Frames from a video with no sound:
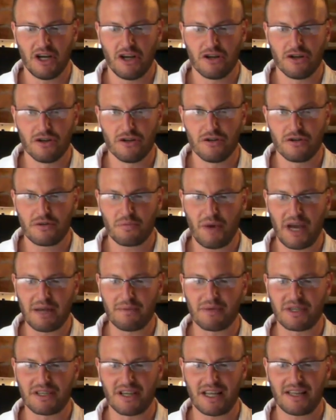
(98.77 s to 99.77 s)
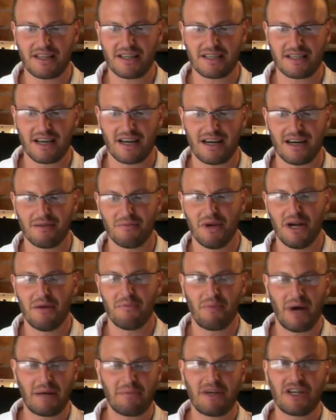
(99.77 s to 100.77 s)
Newspapers at the time
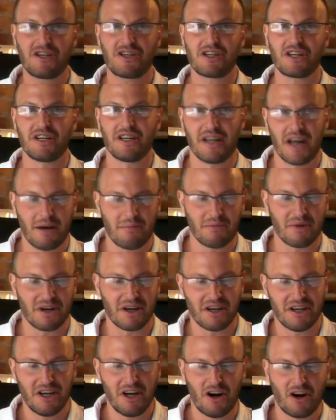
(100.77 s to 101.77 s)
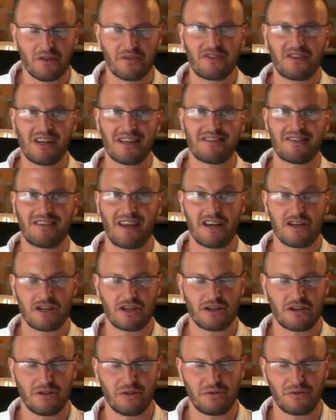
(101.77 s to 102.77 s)
published a number of
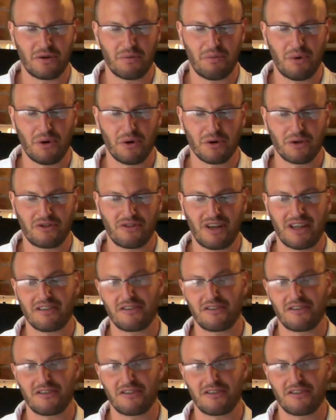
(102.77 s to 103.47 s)
sensational reports and